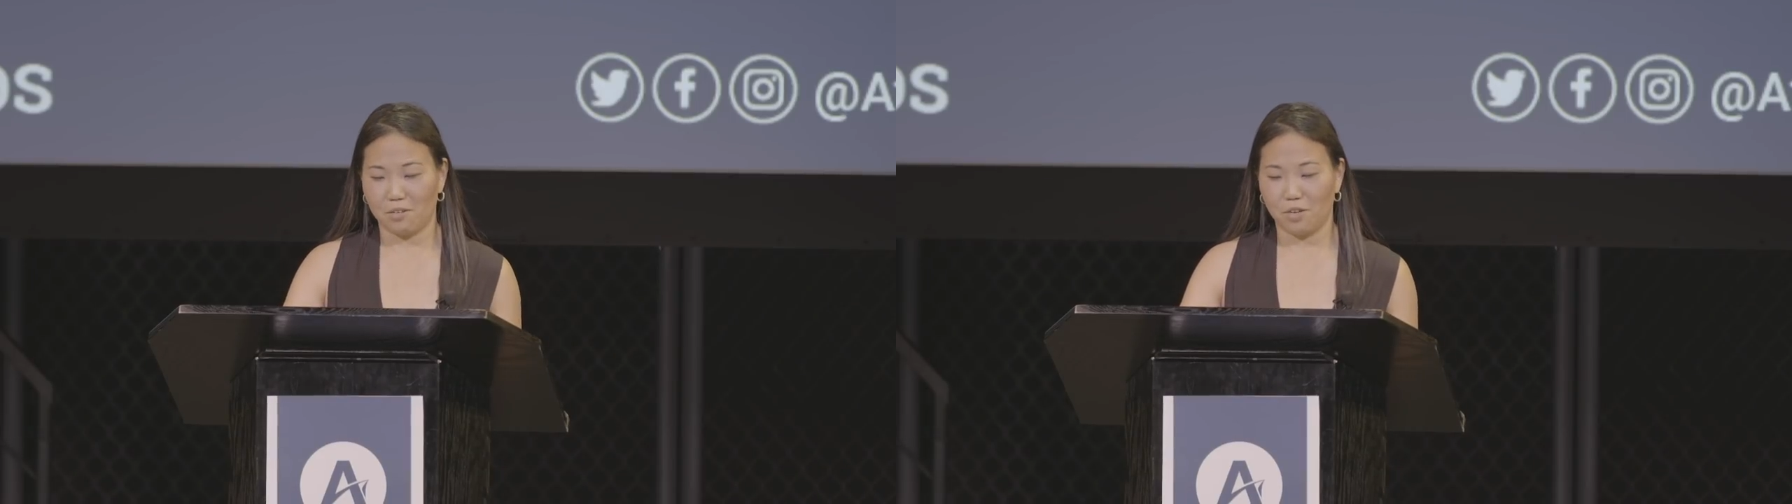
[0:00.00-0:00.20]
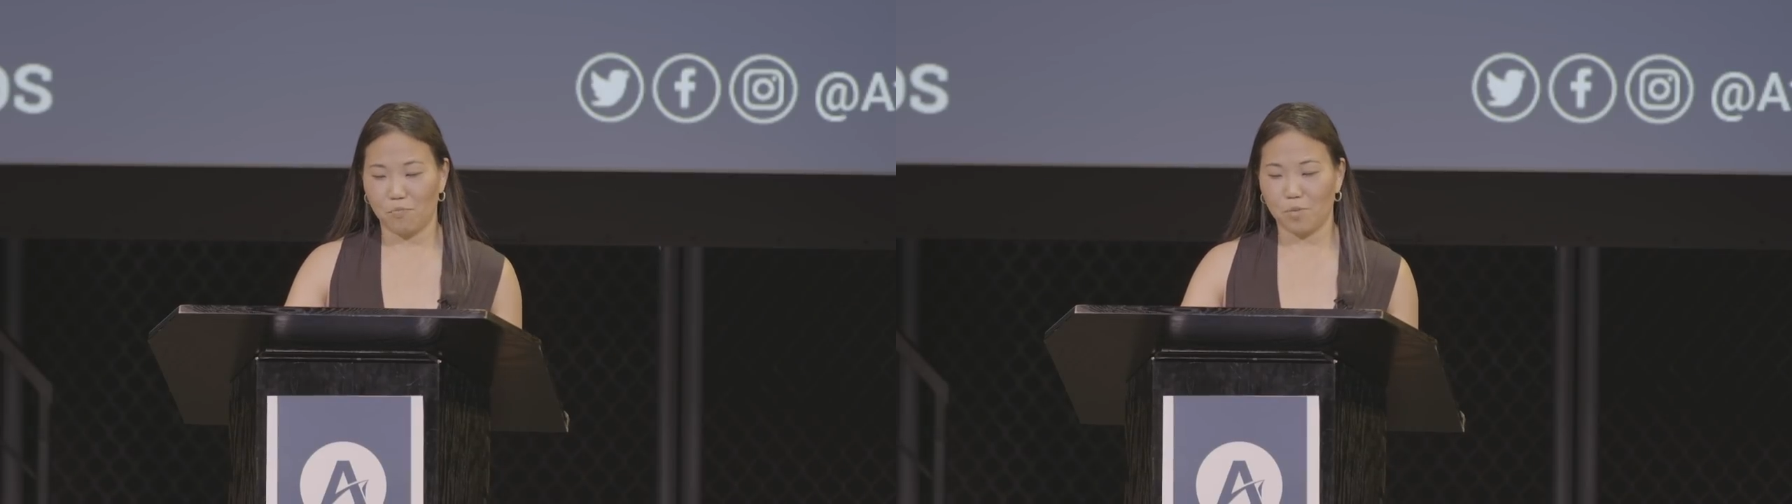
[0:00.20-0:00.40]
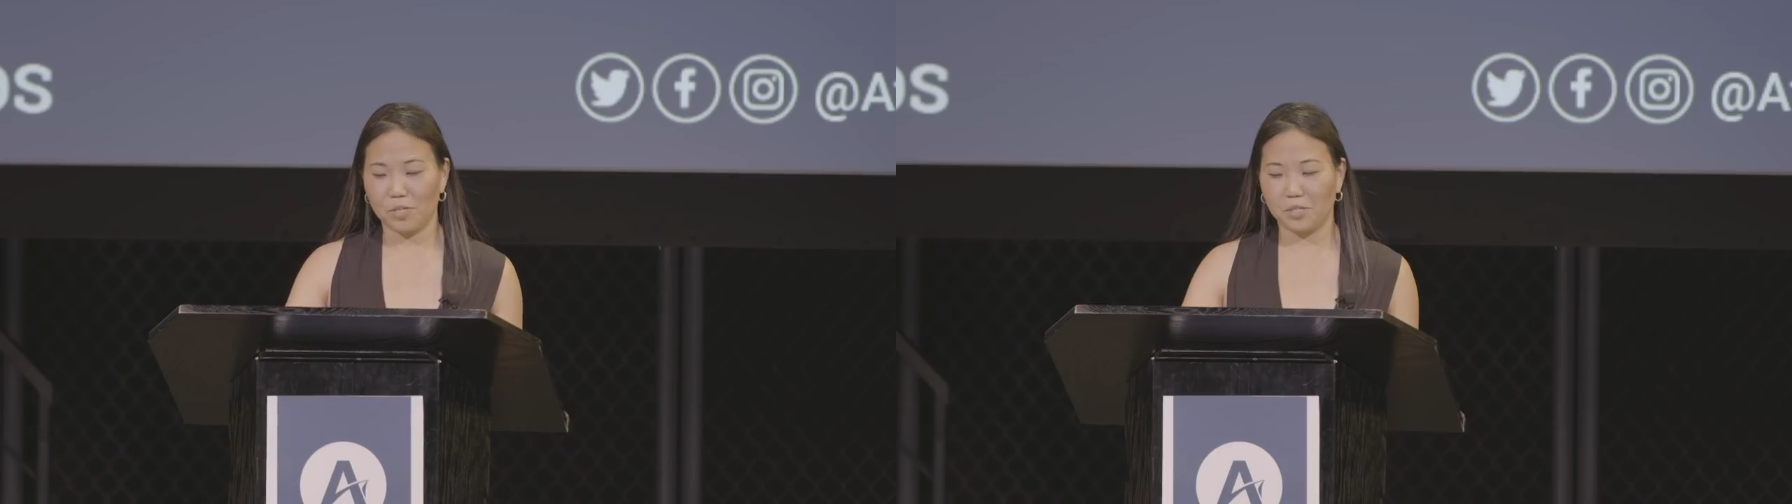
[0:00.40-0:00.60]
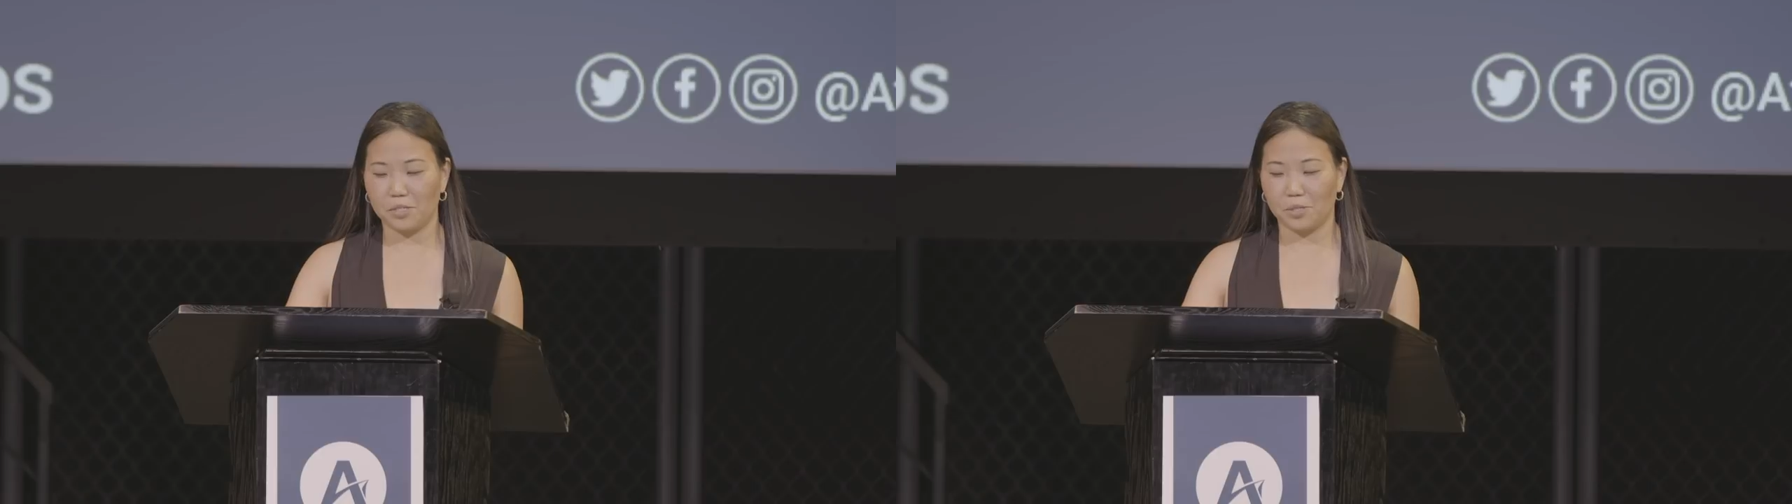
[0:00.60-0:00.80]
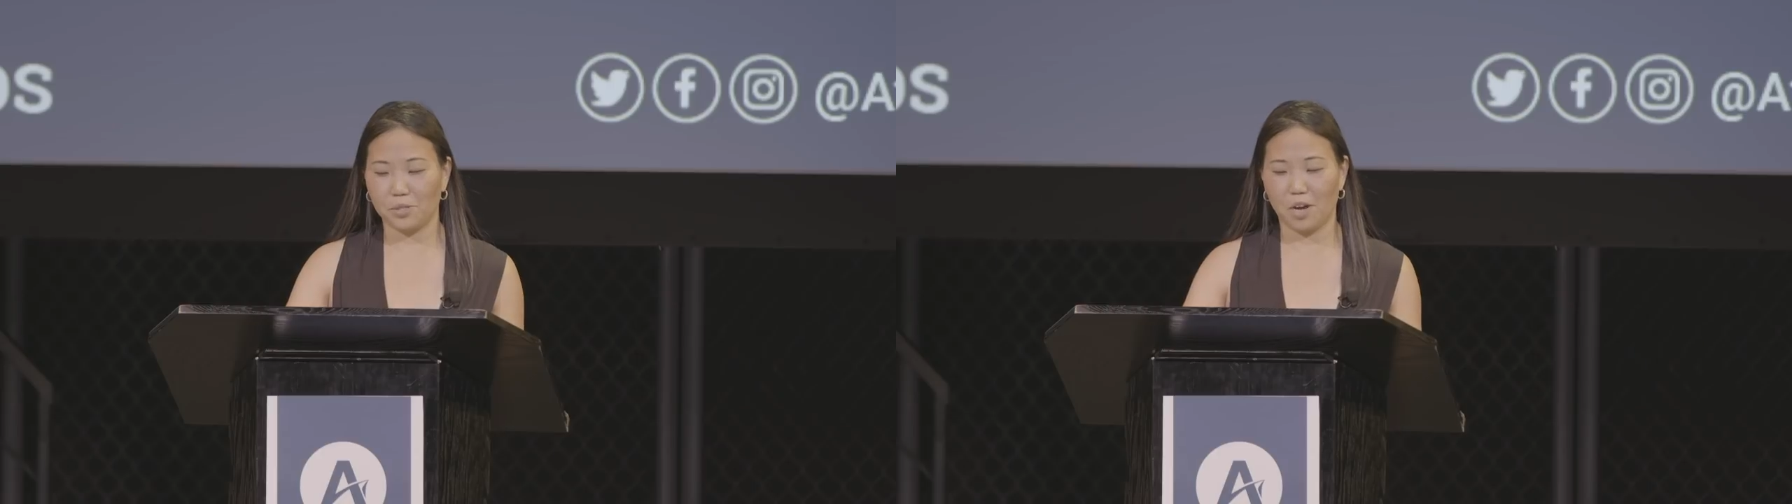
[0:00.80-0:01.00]
of
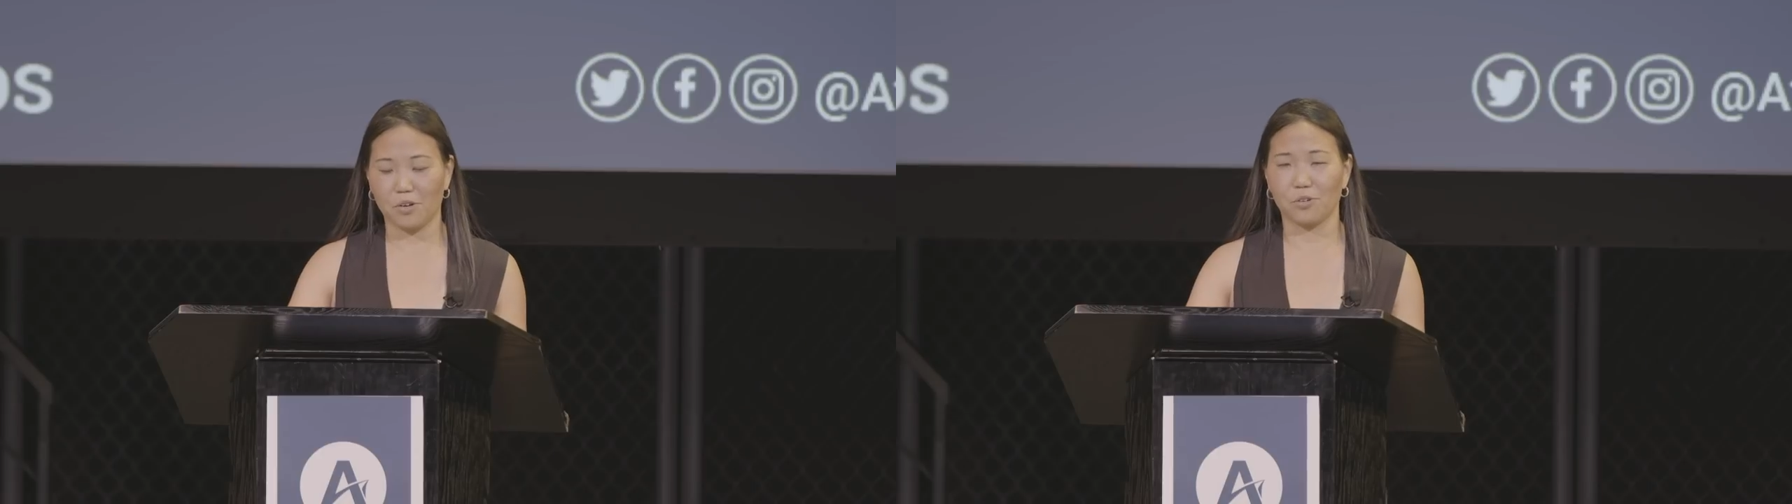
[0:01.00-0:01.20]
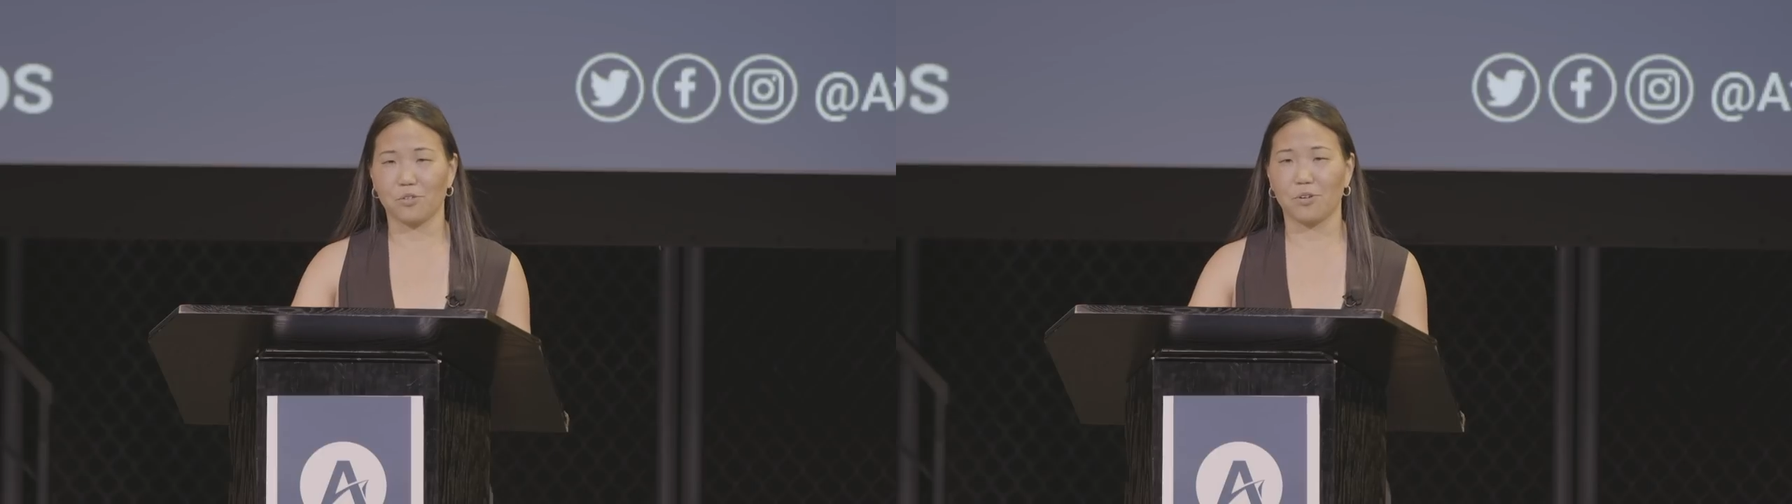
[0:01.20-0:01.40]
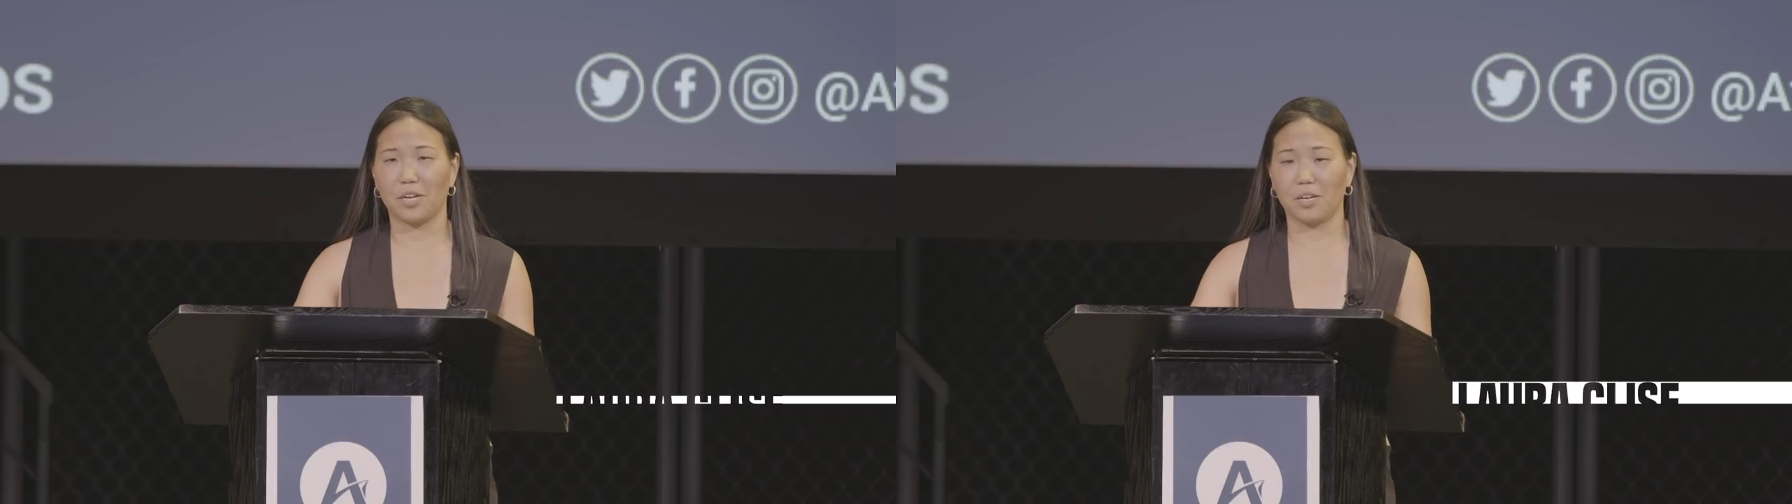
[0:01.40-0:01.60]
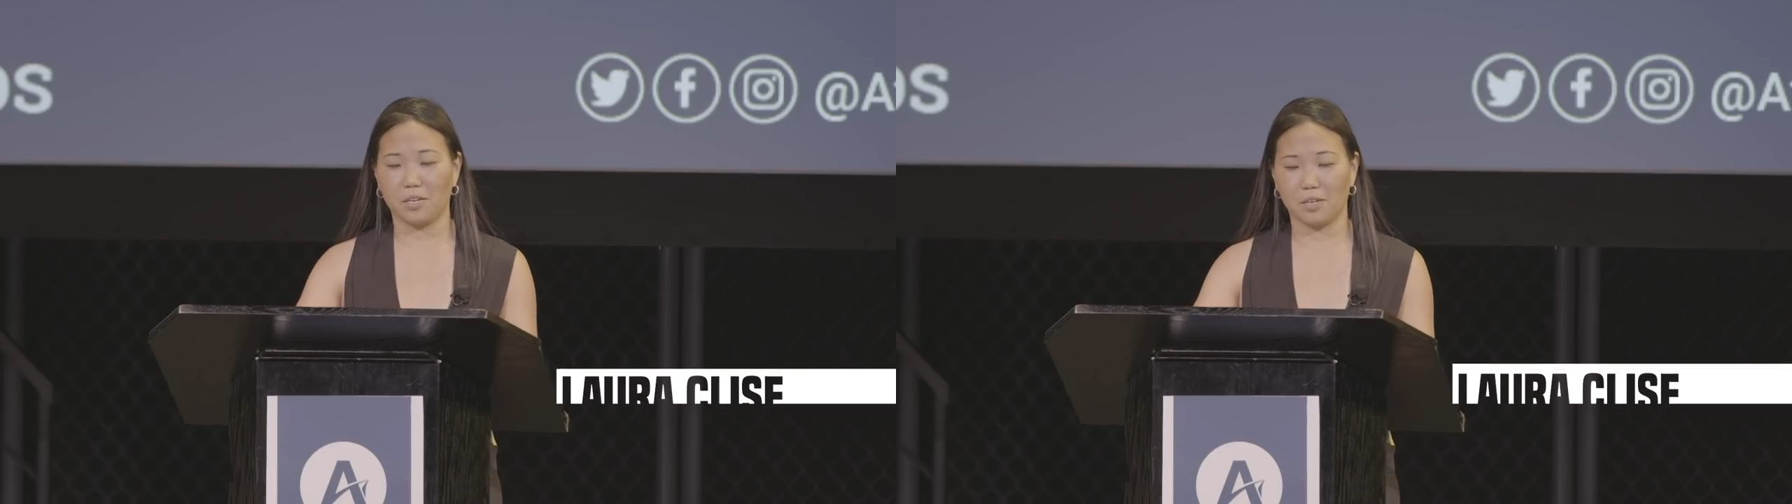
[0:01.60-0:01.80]
preseason soccer training.